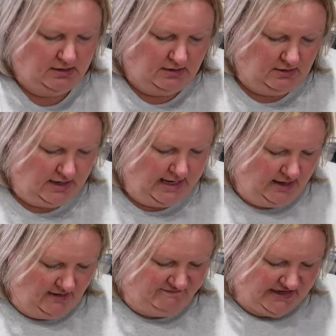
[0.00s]
All right,
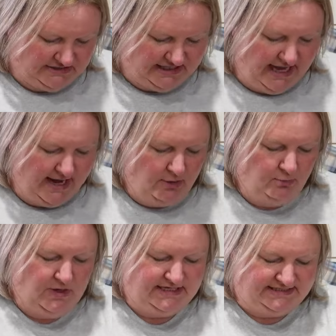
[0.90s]
our first layer
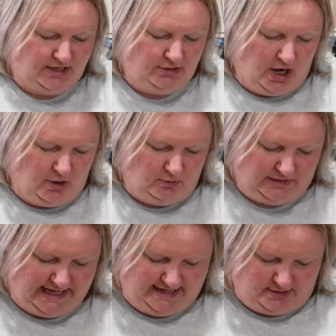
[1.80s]
was our gold
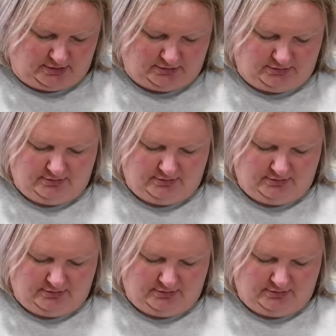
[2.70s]
layer.